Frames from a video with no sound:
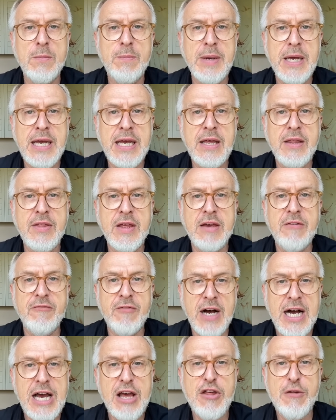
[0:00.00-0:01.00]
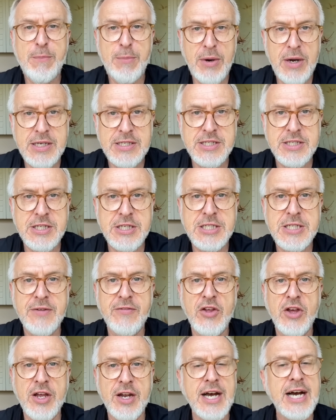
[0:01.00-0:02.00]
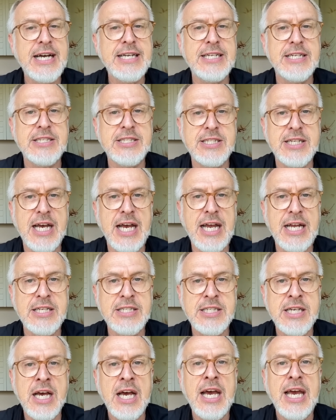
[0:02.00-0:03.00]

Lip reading: be the vice president of the United States